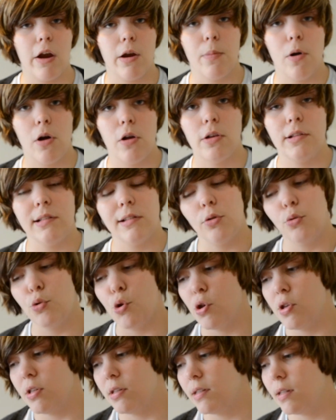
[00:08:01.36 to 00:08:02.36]
Harry Potter's,
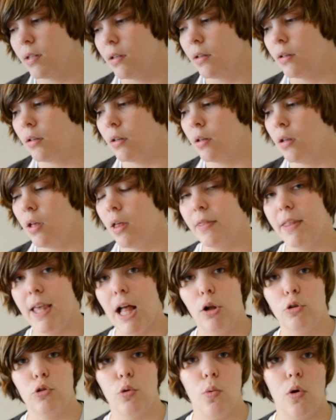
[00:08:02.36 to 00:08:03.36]
Luna's, the
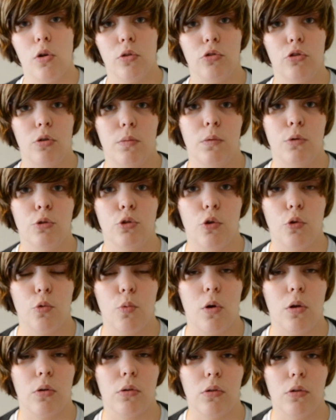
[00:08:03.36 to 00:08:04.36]
Elder one, Dumbledore's
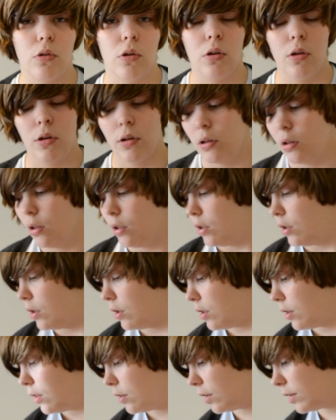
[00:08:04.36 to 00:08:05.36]
one.
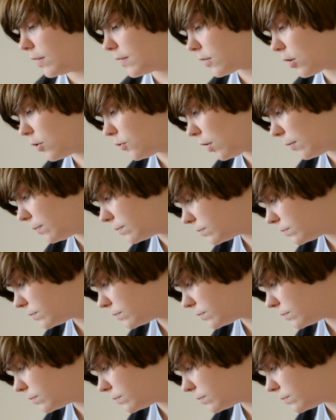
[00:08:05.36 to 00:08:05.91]
The list goes on.